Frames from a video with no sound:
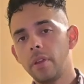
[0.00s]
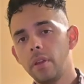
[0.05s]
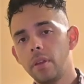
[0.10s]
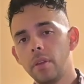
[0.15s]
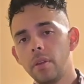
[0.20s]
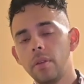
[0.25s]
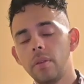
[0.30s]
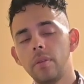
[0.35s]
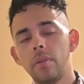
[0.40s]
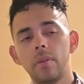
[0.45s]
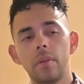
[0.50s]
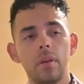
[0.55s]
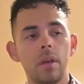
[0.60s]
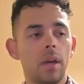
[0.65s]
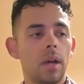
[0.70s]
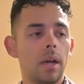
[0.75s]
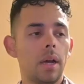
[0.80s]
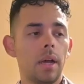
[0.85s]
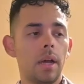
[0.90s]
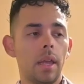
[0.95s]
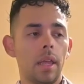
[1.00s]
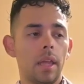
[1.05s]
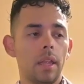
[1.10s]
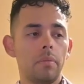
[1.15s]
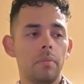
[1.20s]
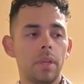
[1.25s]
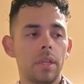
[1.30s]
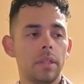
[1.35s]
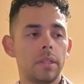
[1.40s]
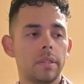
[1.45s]
you uh,
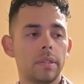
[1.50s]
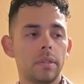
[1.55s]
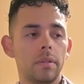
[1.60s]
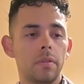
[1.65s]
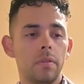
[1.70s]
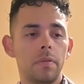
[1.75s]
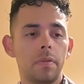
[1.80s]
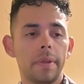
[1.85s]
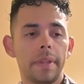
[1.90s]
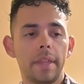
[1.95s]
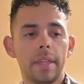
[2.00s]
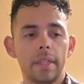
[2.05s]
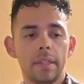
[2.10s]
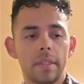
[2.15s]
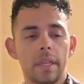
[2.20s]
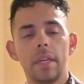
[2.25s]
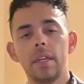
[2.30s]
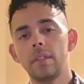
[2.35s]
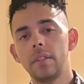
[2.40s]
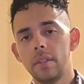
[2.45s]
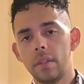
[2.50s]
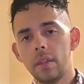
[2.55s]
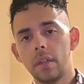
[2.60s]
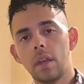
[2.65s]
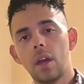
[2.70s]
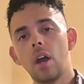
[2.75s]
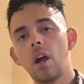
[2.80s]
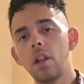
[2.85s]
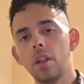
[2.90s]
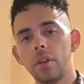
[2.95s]
in means of the tint and the
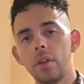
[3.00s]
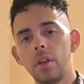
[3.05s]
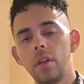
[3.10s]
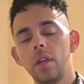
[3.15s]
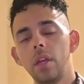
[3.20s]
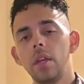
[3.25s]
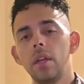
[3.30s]
color